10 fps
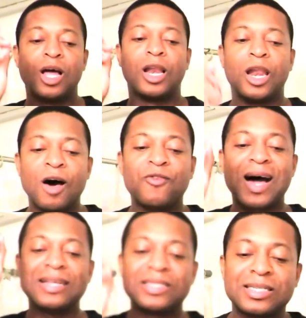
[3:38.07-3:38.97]
Love
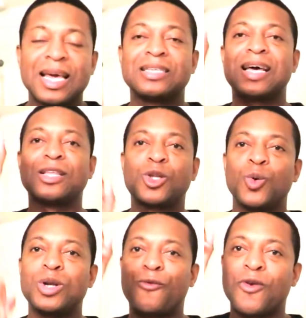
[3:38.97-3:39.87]
and sex are
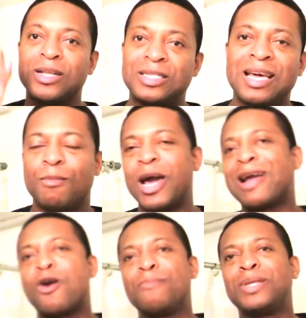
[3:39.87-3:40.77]
two different things. But
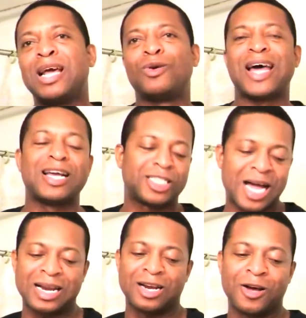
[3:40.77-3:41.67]
here I'm dealing with
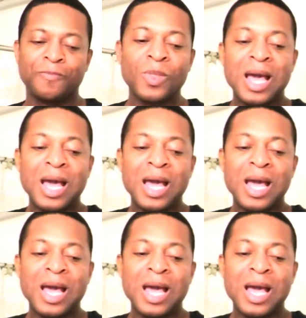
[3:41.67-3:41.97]
Ishawna now.